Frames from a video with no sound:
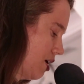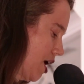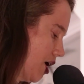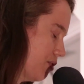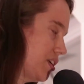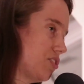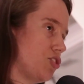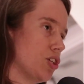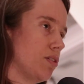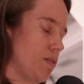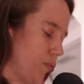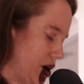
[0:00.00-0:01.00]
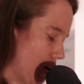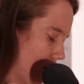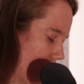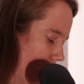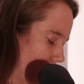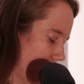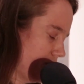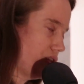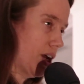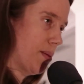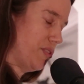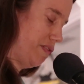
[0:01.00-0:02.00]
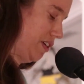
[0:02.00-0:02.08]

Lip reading: How these children we are stopped